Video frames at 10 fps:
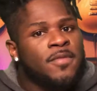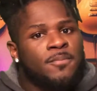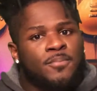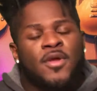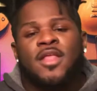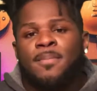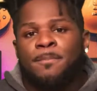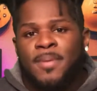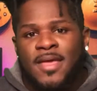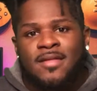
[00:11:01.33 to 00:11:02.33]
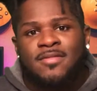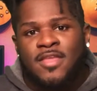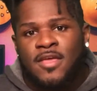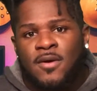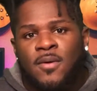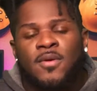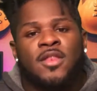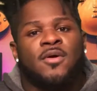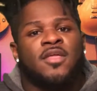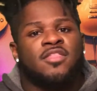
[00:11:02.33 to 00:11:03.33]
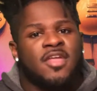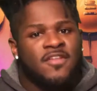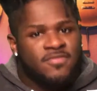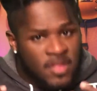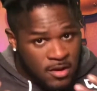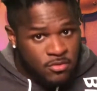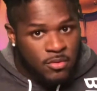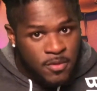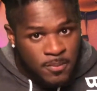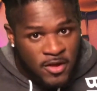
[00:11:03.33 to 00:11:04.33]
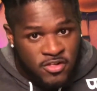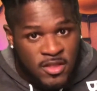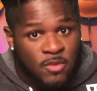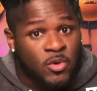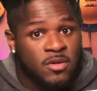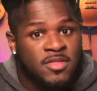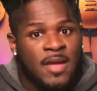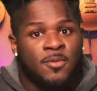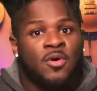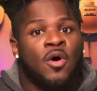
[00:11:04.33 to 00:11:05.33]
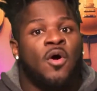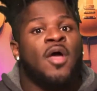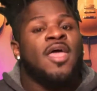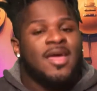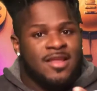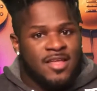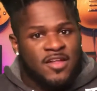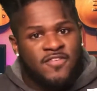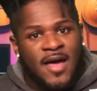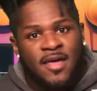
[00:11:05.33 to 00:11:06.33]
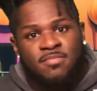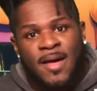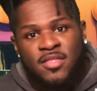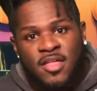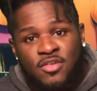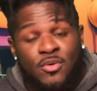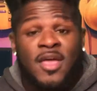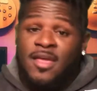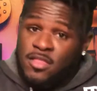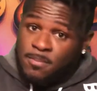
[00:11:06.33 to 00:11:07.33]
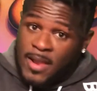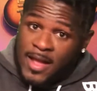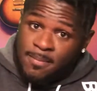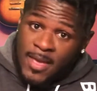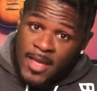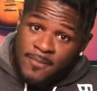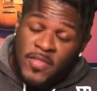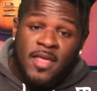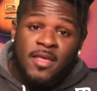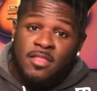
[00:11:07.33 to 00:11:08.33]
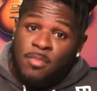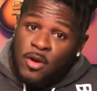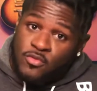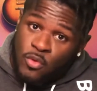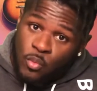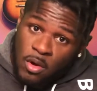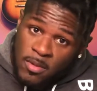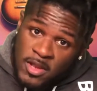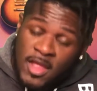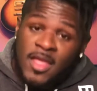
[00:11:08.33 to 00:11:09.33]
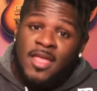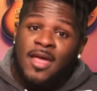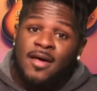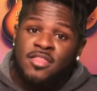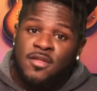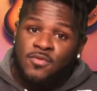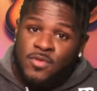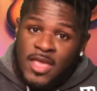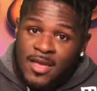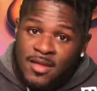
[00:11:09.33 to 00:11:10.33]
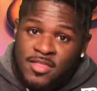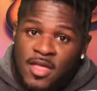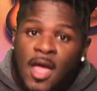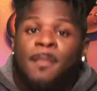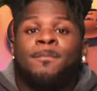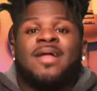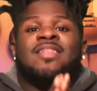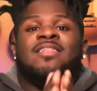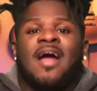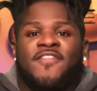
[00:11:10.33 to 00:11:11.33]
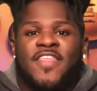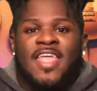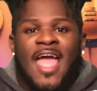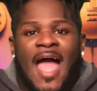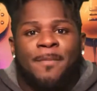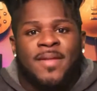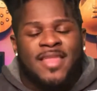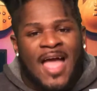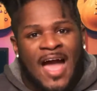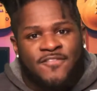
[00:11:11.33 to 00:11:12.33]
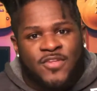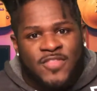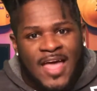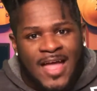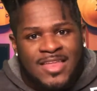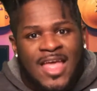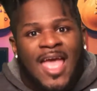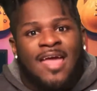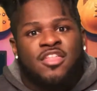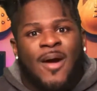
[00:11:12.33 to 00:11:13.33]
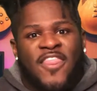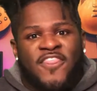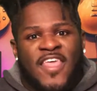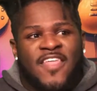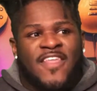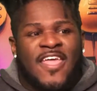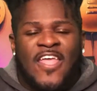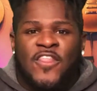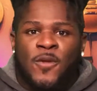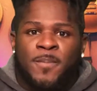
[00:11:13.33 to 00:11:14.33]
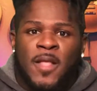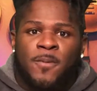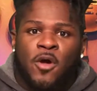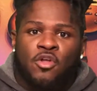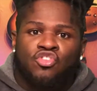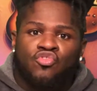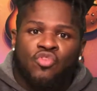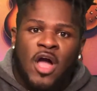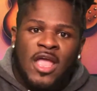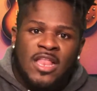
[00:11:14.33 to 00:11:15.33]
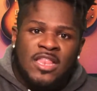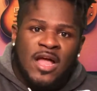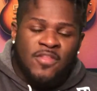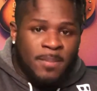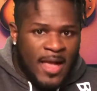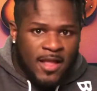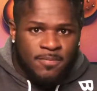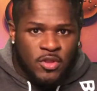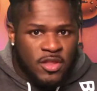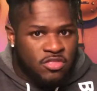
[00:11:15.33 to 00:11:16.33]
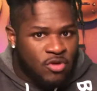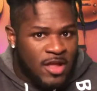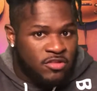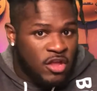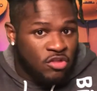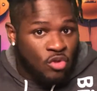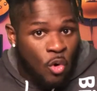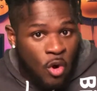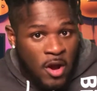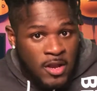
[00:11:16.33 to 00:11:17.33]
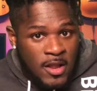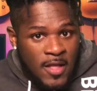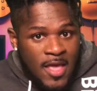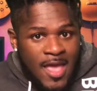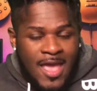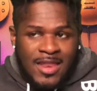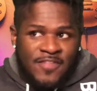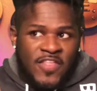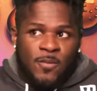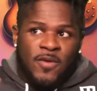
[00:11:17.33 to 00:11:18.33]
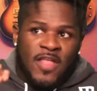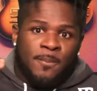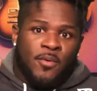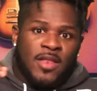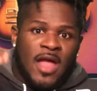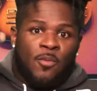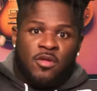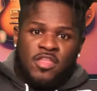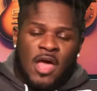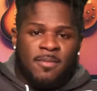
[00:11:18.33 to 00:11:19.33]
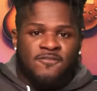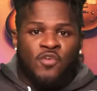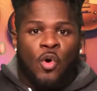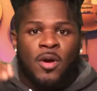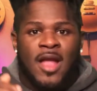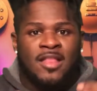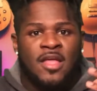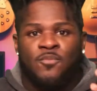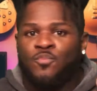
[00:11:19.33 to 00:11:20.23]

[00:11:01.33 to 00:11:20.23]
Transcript: Pretty big deal. He said he sunk into a depression. He went on Tamron Hall and identified as bisexual. He's a black man. He's married to a woman. He has several kids. But nothing happened after that. And so I think that either people are trying, the black community is trying to ignore it. And I think we're at that point now where it's coming forward and that,